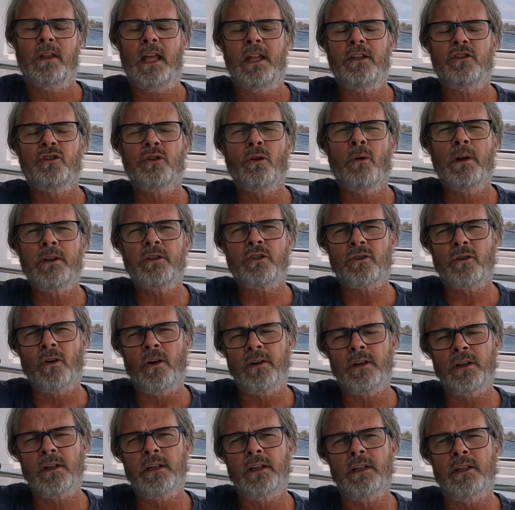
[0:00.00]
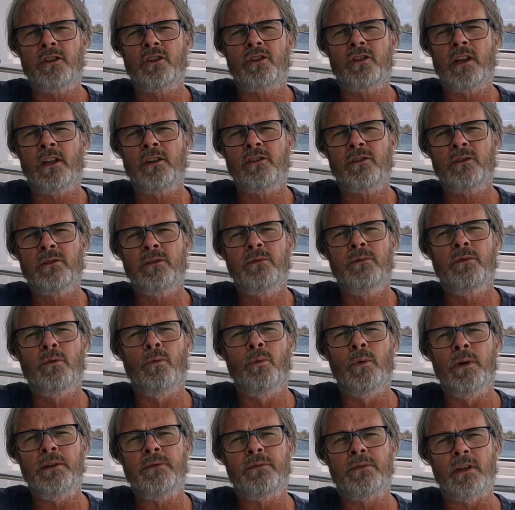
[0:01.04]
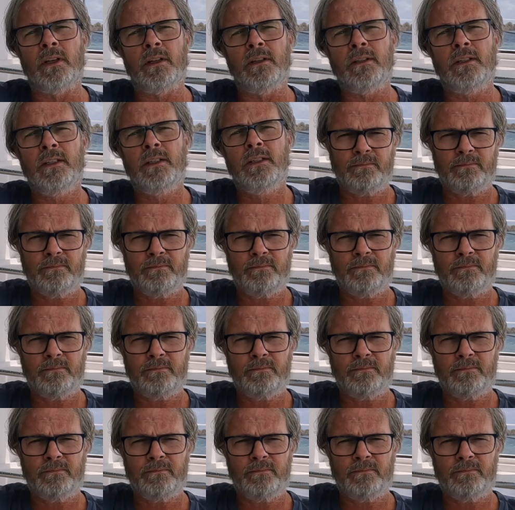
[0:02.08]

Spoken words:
And so I started an extensive refit.